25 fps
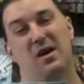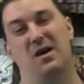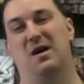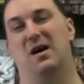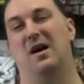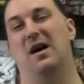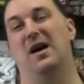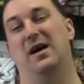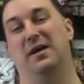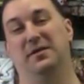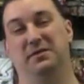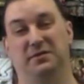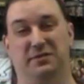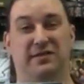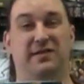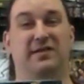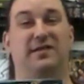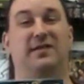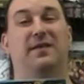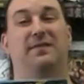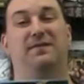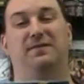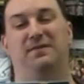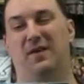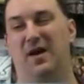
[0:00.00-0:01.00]
It's
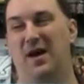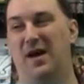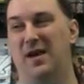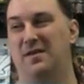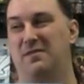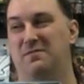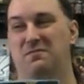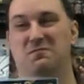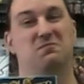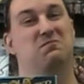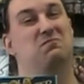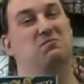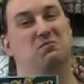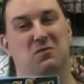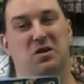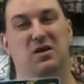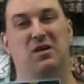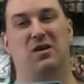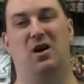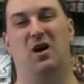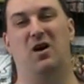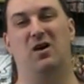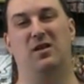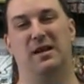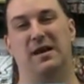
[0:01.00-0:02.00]
just a fun,
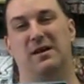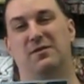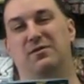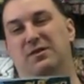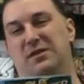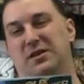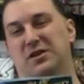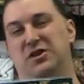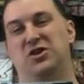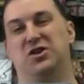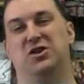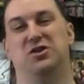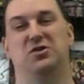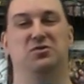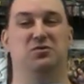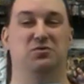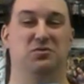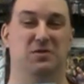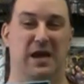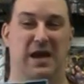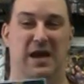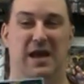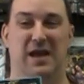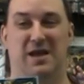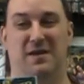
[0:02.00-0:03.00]
all-out issue,
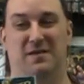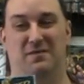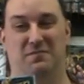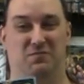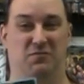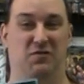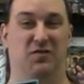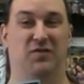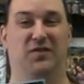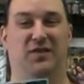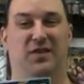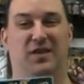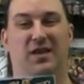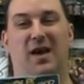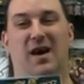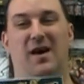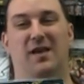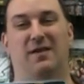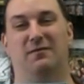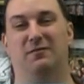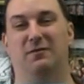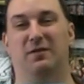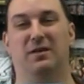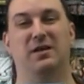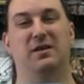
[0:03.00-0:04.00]
and there's a lot
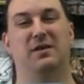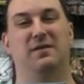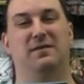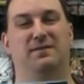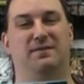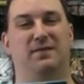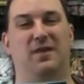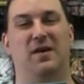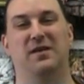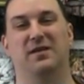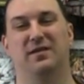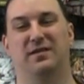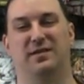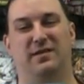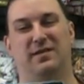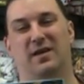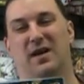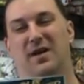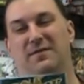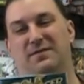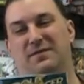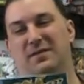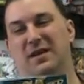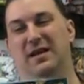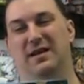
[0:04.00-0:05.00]
of really fun
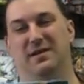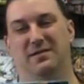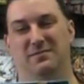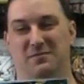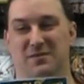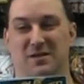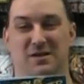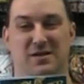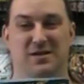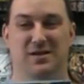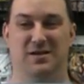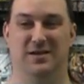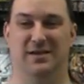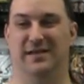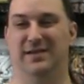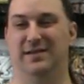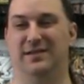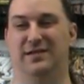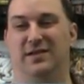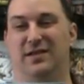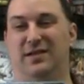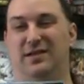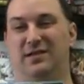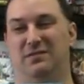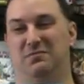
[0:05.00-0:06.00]
stuff that is
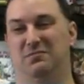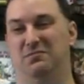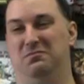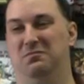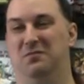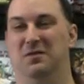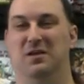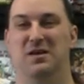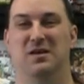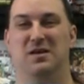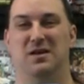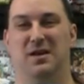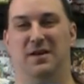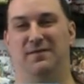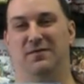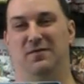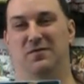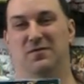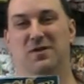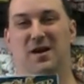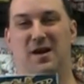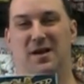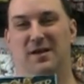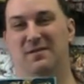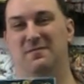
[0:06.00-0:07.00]
just, if
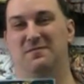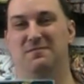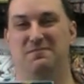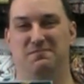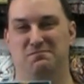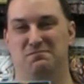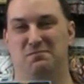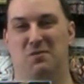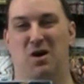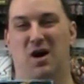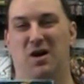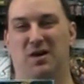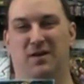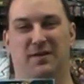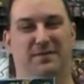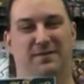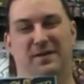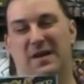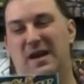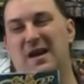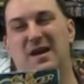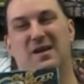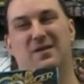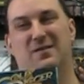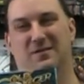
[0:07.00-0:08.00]
you're not a manga
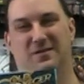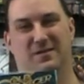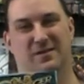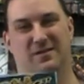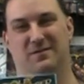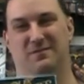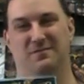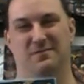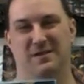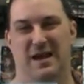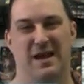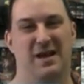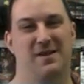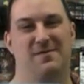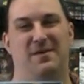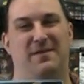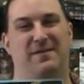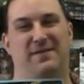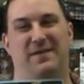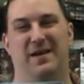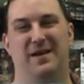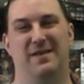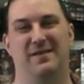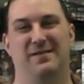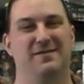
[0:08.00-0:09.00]
fan or an anime
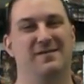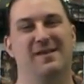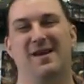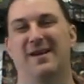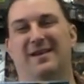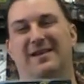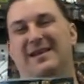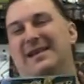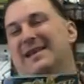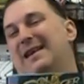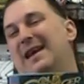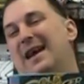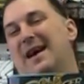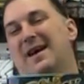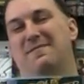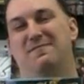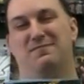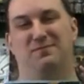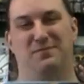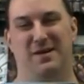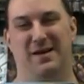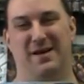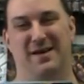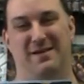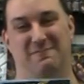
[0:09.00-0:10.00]
fan, you're not going to
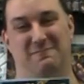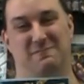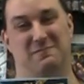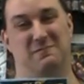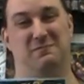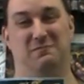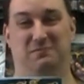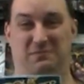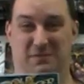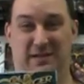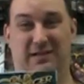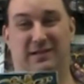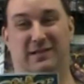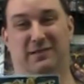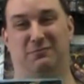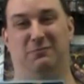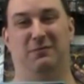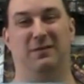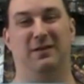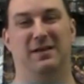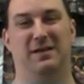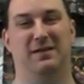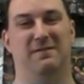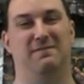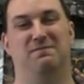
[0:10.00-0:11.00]
get, but it's
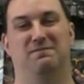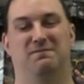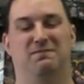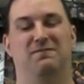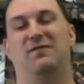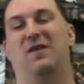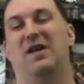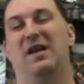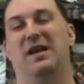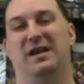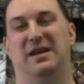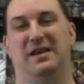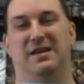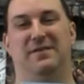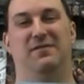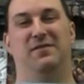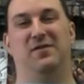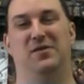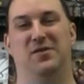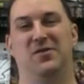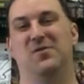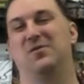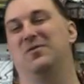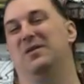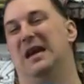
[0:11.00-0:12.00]
really funny if
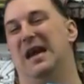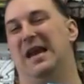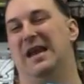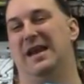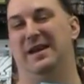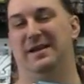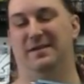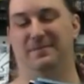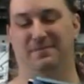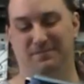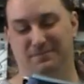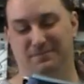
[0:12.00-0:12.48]
you do get it.